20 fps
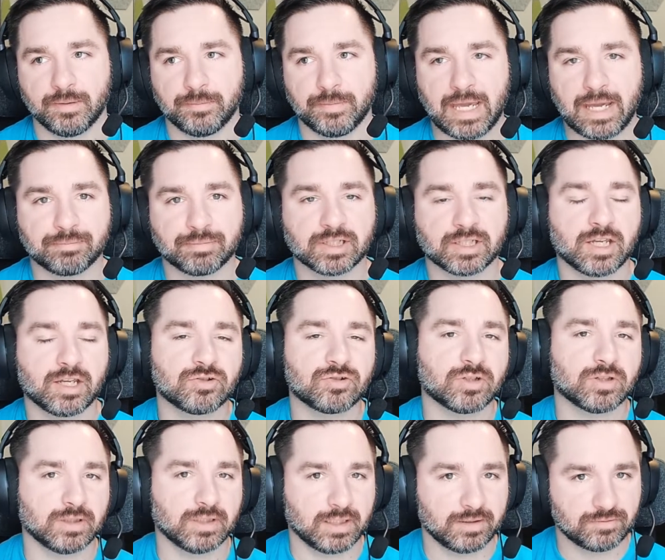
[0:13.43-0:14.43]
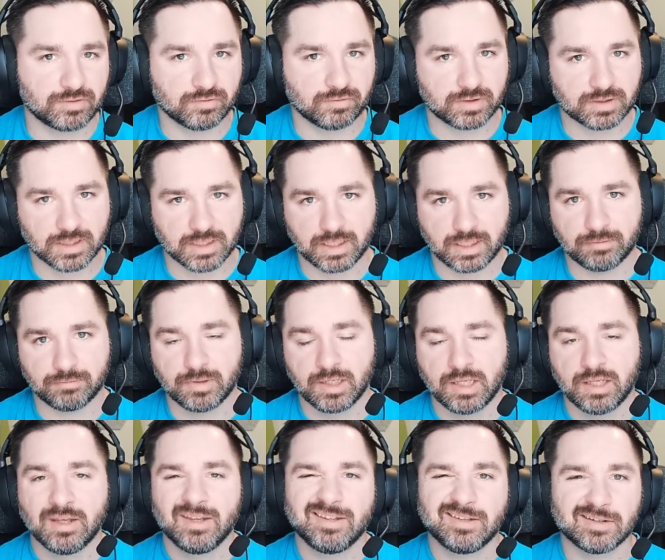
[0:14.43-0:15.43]
application lives over time,
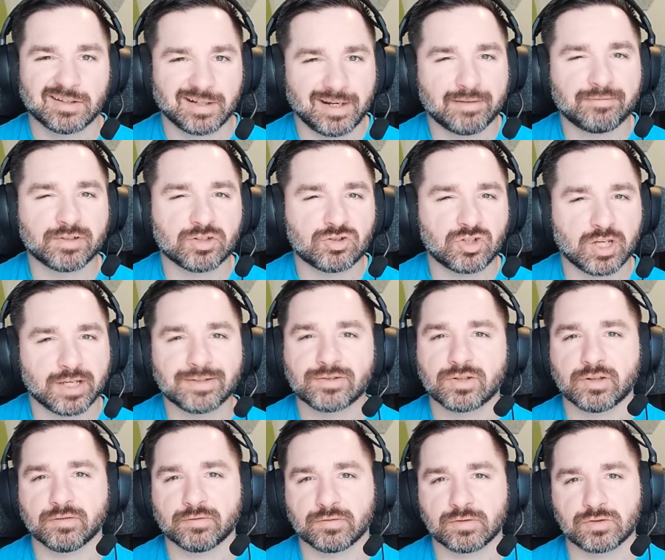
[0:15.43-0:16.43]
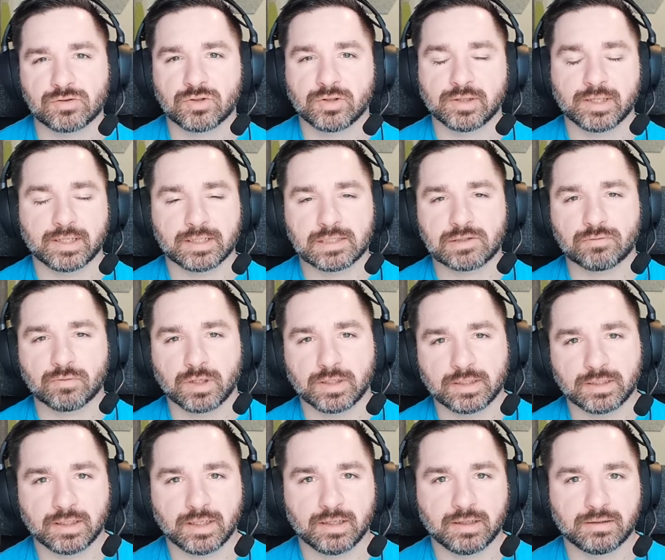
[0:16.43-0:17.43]
you're going to have to change the version that it's
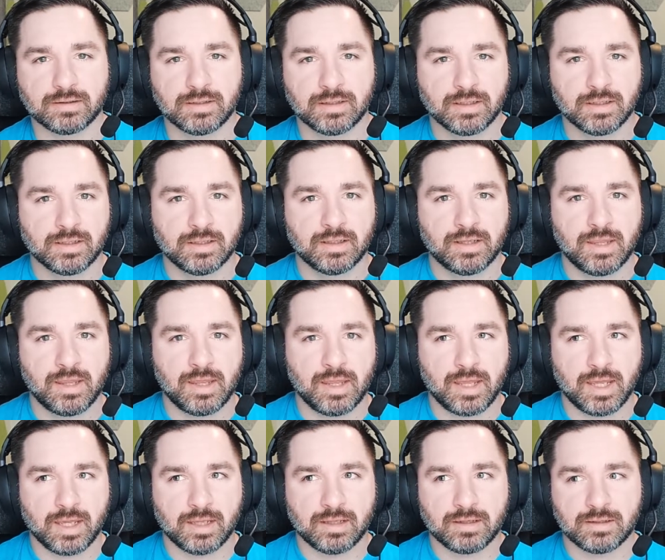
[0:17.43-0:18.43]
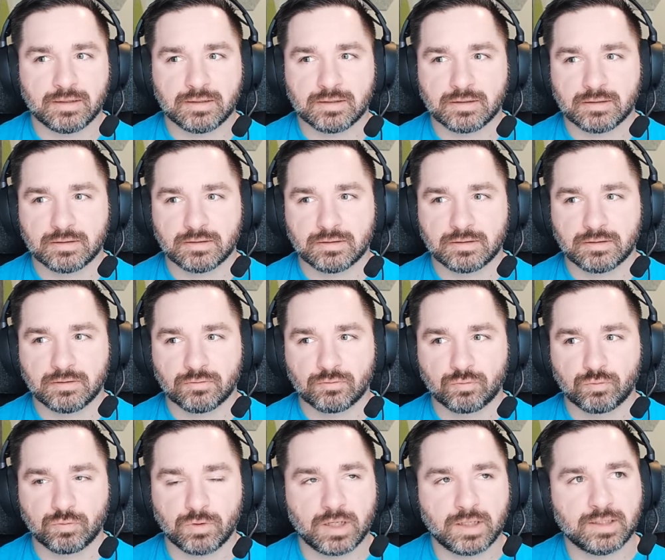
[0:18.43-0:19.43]
running on. And
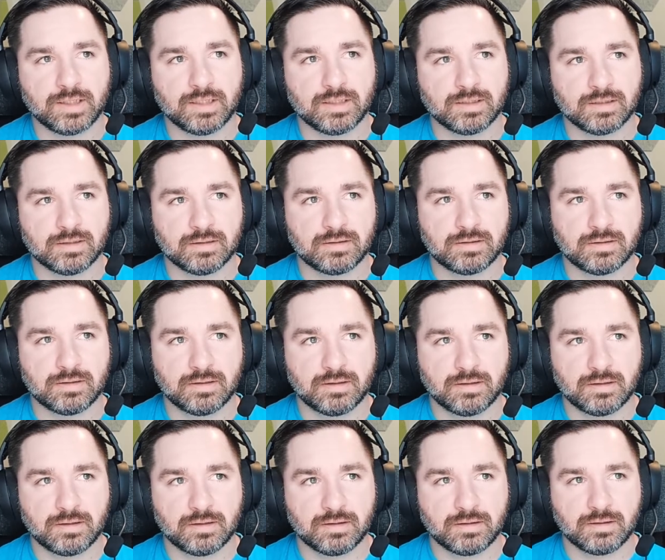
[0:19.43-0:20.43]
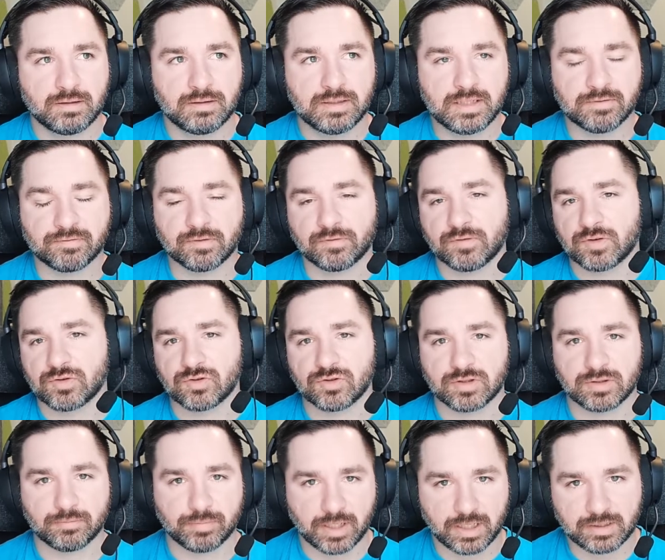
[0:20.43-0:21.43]
running different
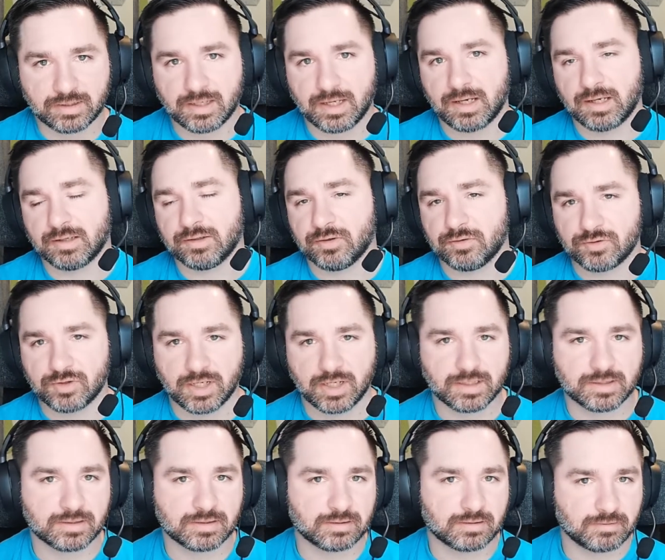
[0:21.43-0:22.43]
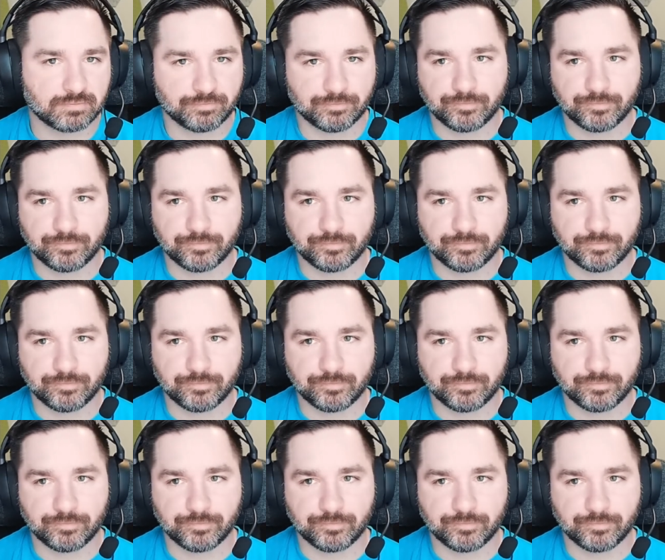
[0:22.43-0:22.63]
versions of Python, Node.js